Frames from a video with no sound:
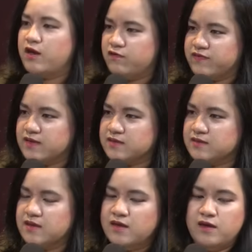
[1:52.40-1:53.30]
of
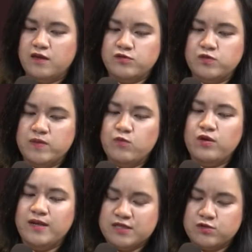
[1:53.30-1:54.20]
this. To be
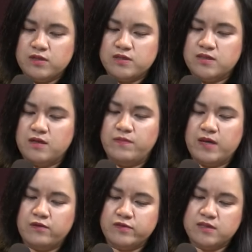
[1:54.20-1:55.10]
more literate
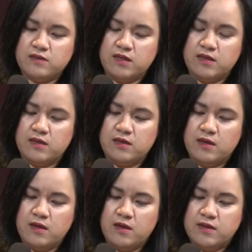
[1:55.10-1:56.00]
about the
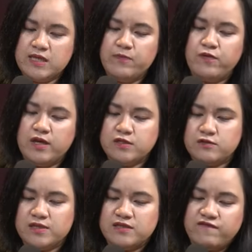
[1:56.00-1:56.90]
separation
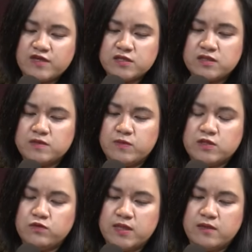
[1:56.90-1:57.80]
or the divisions
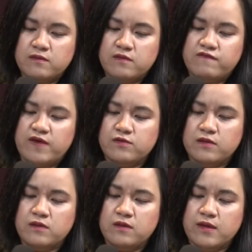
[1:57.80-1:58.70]
between
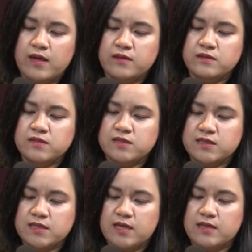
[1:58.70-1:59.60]
federal and
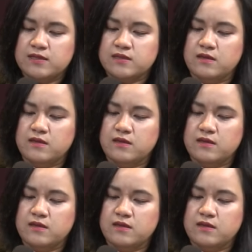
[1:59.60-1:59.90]
state